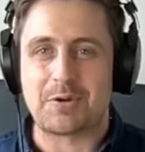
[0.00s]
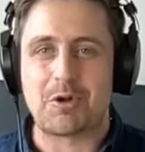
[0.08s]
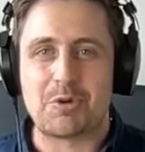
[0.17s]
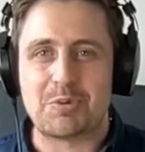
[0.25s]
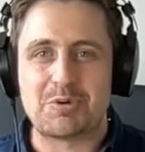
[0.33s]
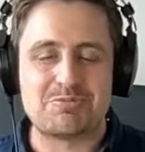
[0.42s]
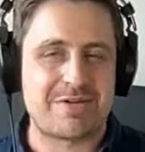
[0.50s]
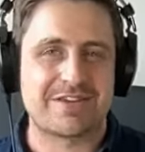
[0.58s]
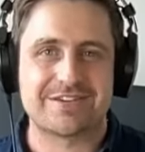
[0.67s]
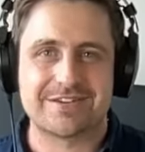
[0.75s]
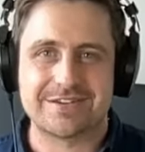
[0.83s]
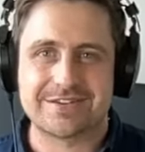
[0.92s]
global
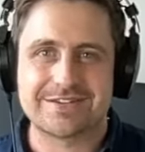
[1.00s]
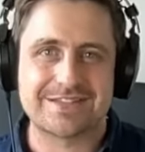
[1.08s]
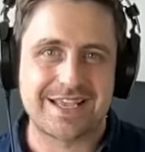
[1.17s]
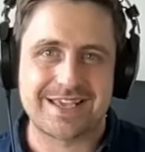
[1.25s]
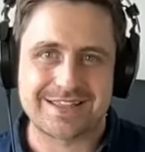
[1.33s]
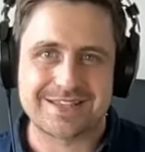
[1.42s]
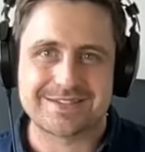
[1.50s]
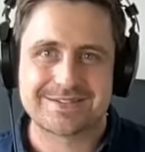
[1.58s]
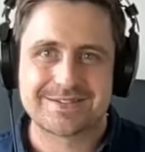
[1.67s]
mission together.